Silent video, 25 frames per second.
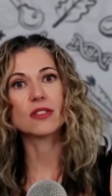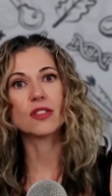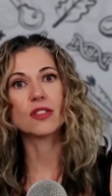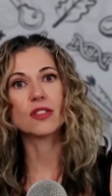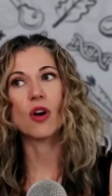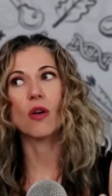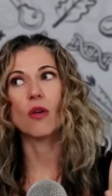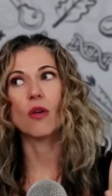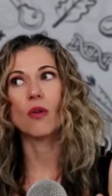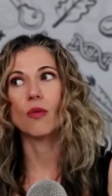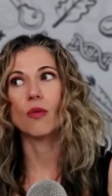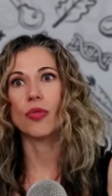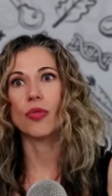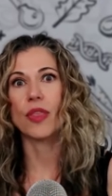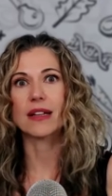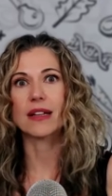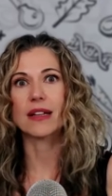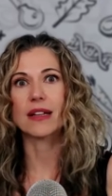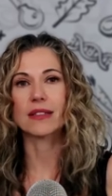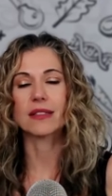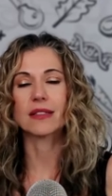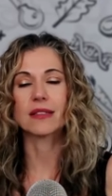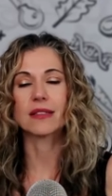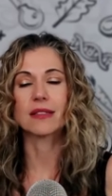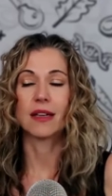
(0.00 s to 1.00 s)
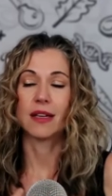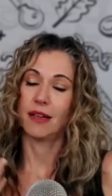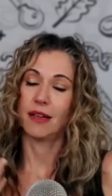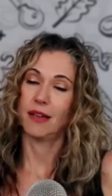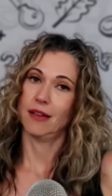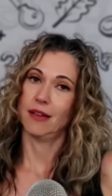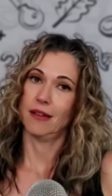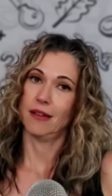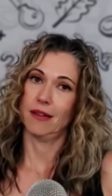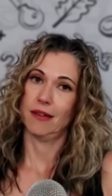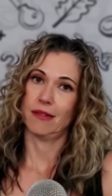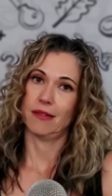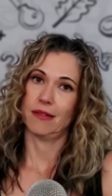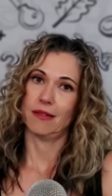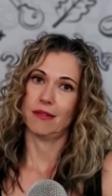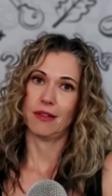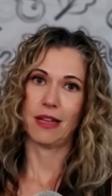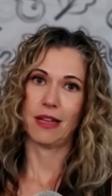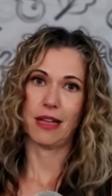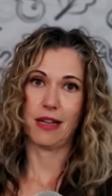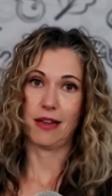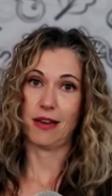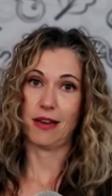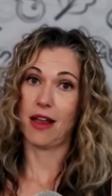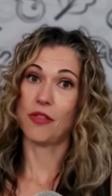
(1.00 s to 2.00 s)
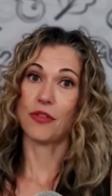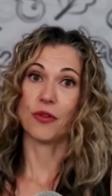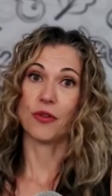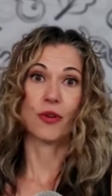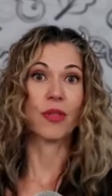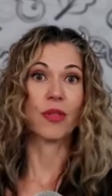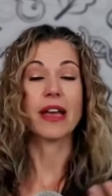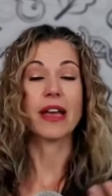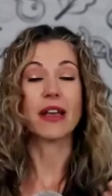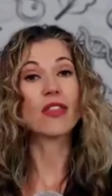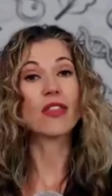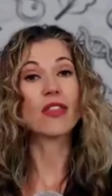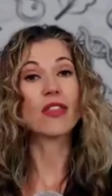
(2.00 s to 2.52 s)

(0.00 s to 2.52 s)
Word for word: So that's another like